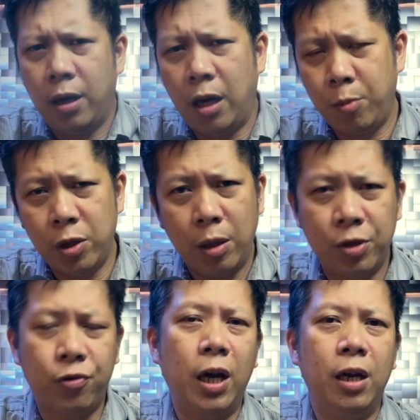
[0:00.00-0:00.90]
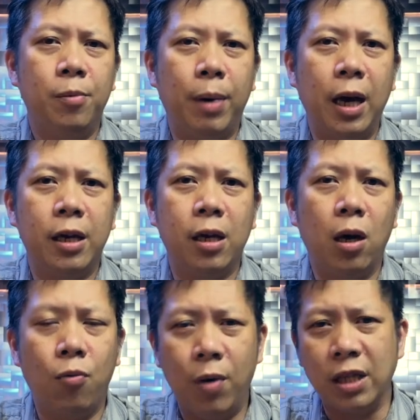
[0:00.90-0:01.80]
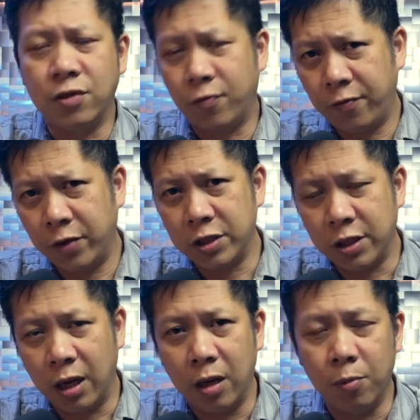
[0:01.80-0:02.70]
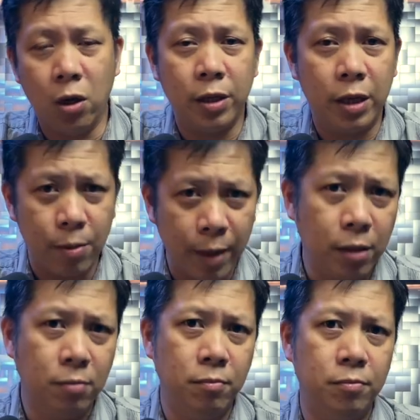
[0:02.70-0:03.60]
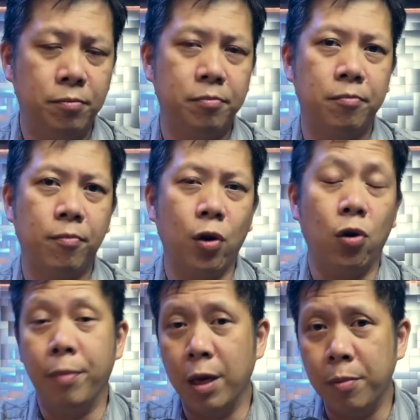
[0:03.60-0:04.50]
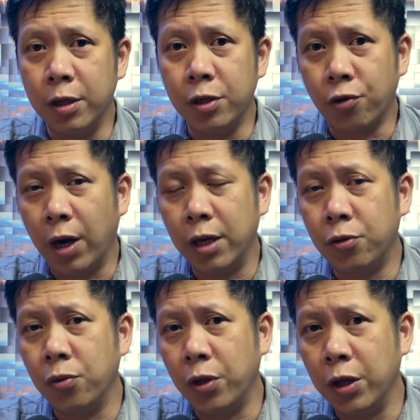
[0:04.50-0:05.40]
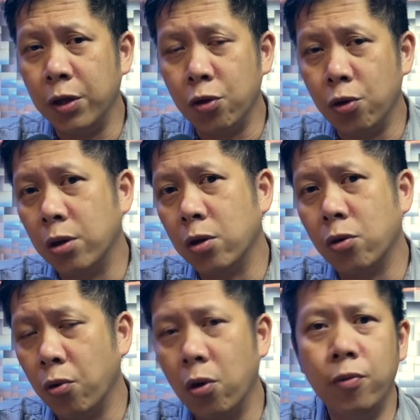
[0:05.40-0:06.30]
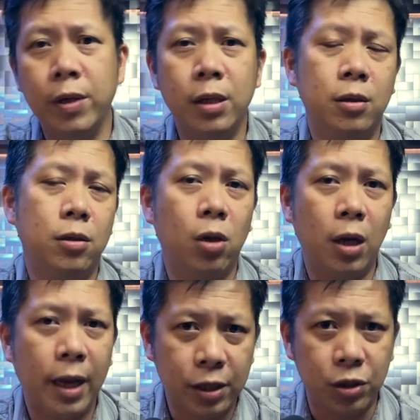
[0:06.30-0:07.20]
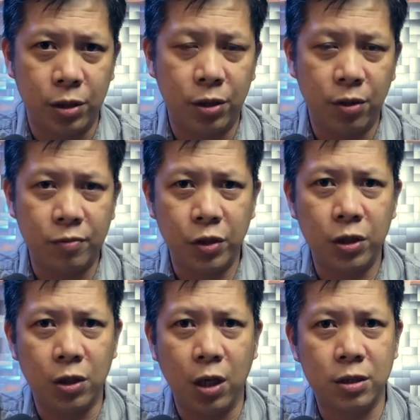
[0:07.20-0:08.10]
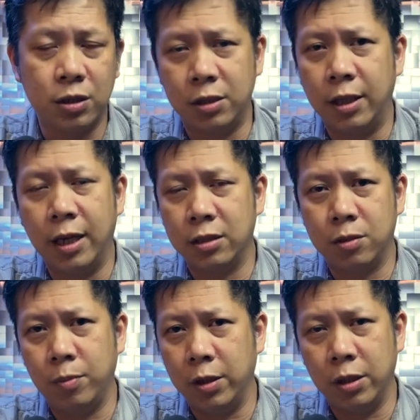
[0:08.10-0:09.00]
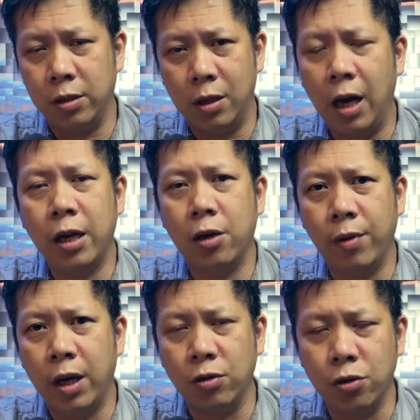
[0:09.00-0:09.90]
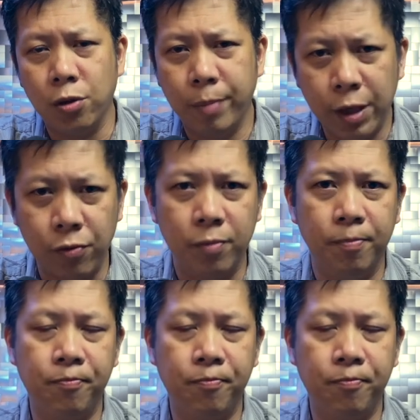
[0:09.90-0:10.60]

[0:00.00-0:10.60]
Have you ever tried buying a watch for the first time on eBay? Or maybe tried to thin your growing collection of G-Shocks that's been lying around your bedroom?